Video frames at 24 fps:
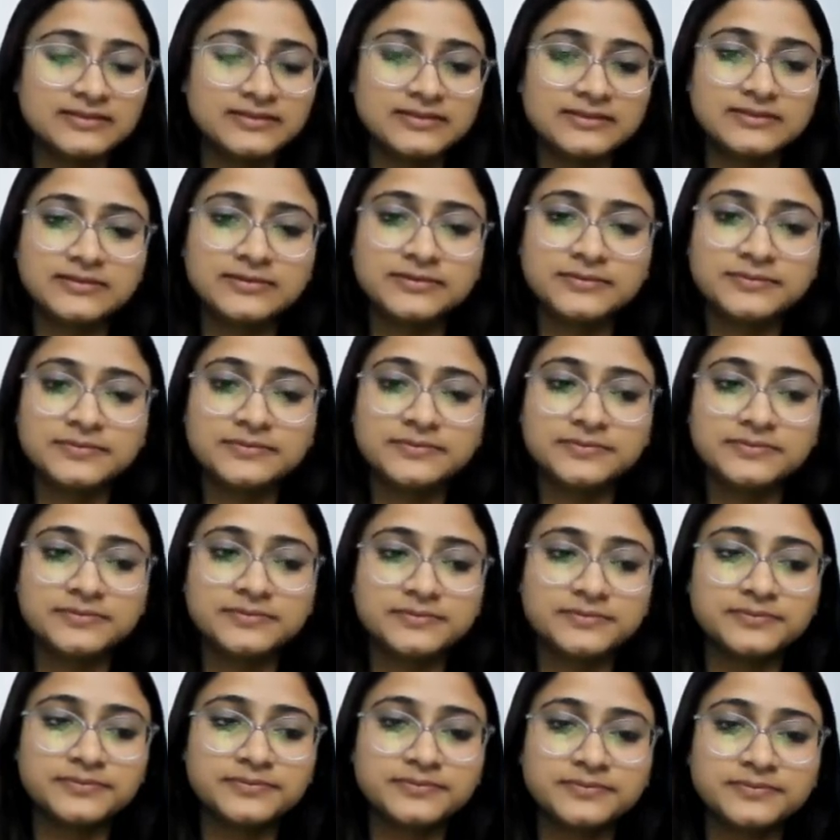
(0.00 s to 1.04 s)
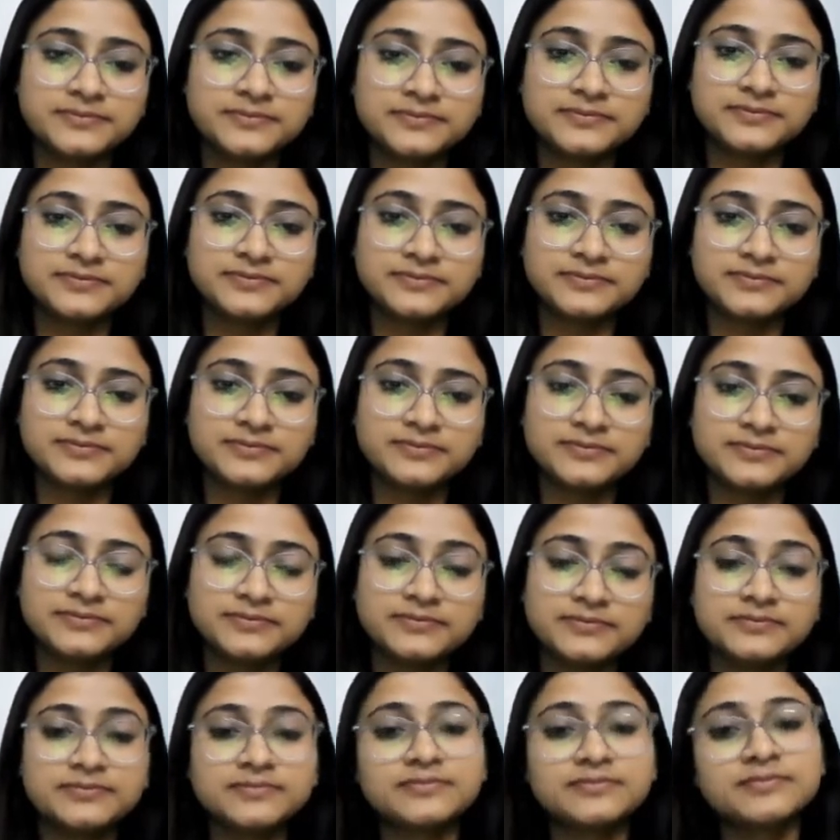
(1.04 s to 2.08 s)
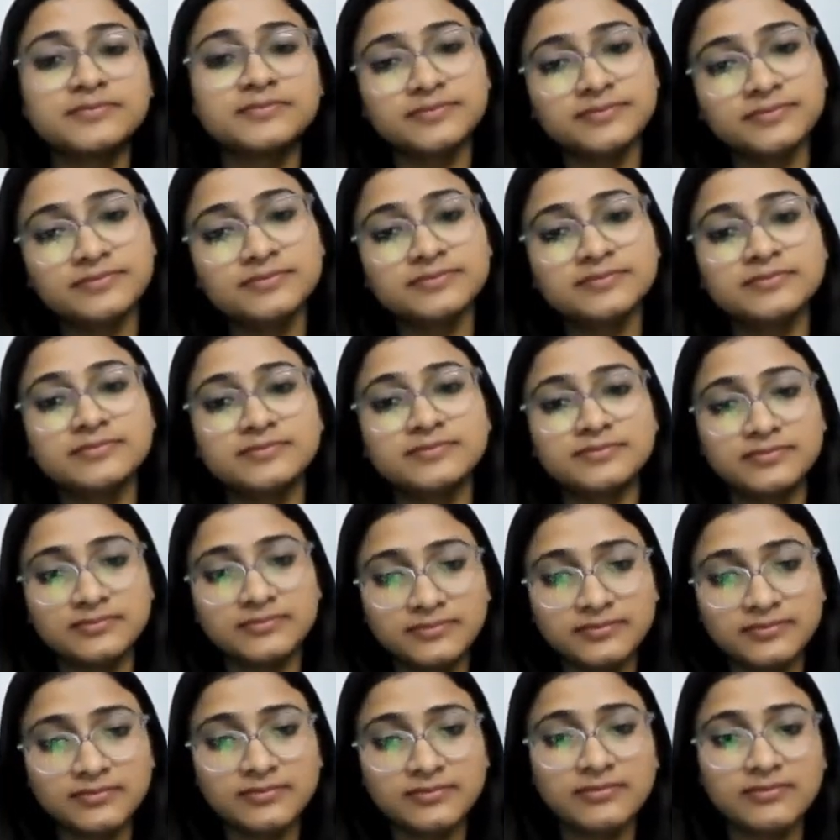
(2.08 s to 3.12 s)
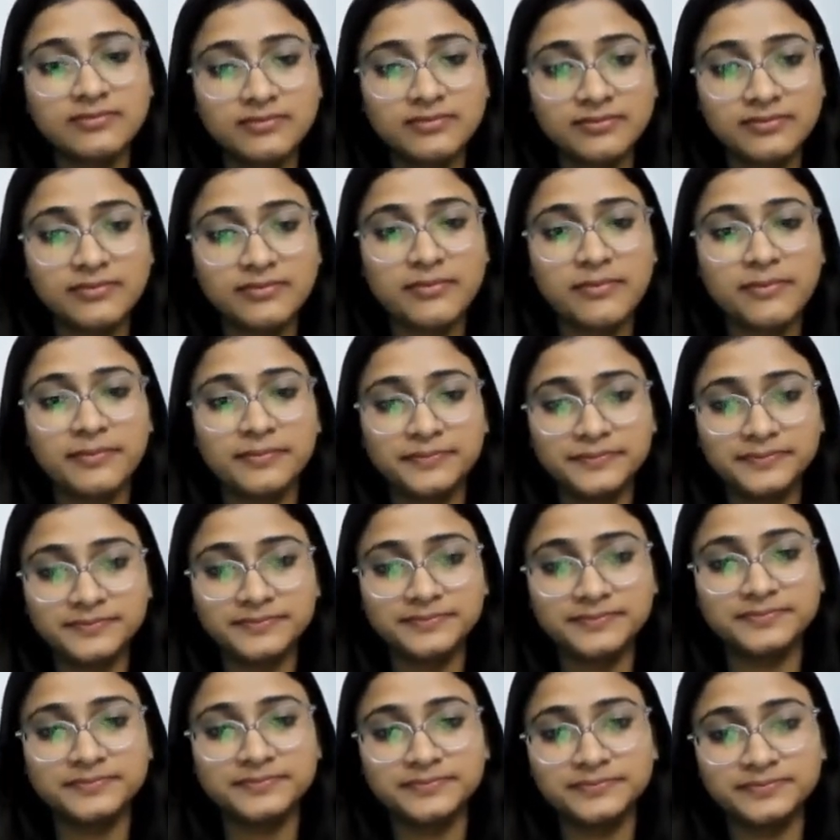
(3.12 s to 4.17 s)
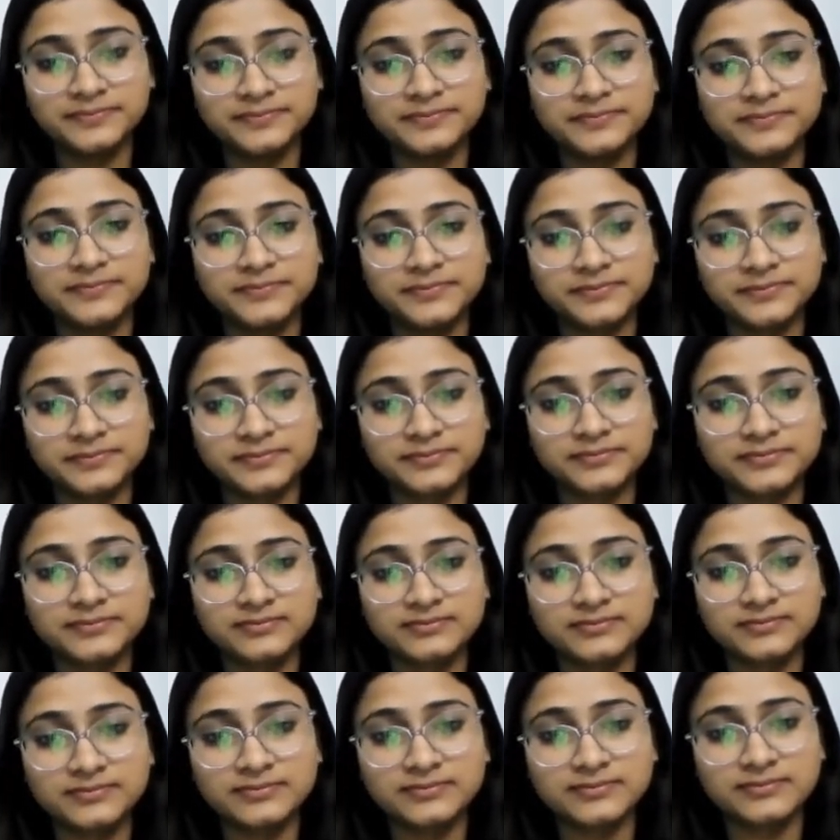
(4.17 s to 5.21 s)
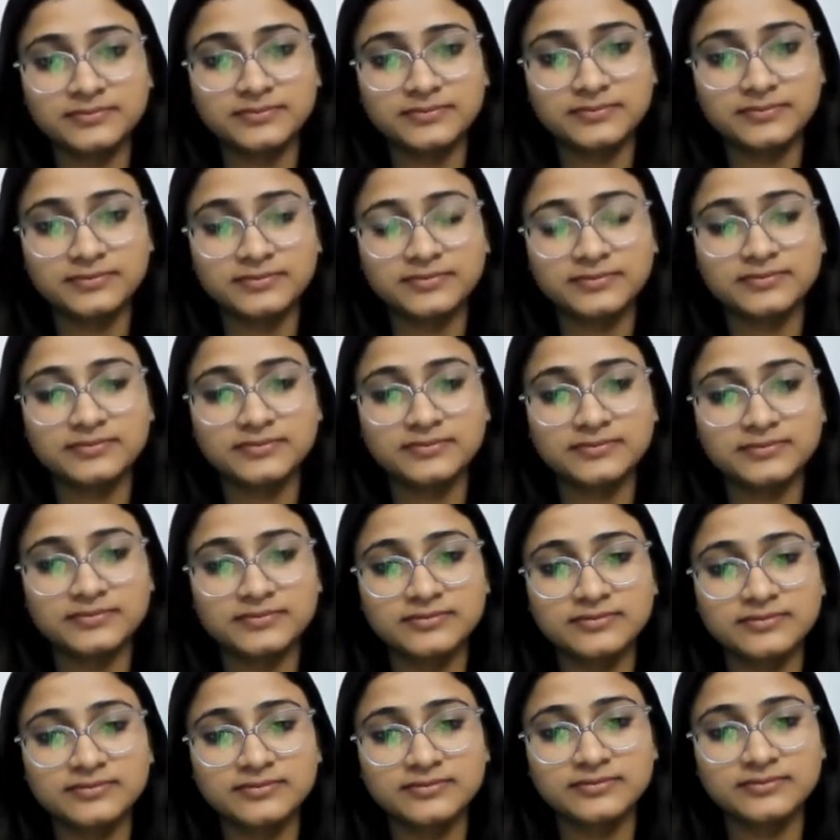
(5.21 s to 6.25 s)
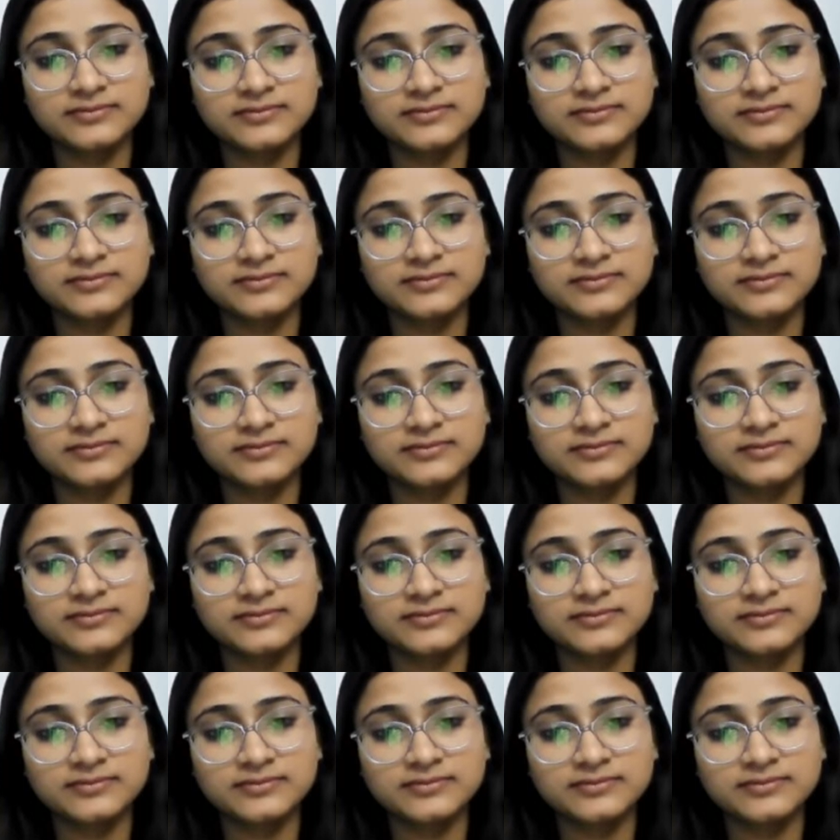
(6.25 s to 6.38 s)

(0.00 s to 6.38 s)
The person shown says nothing.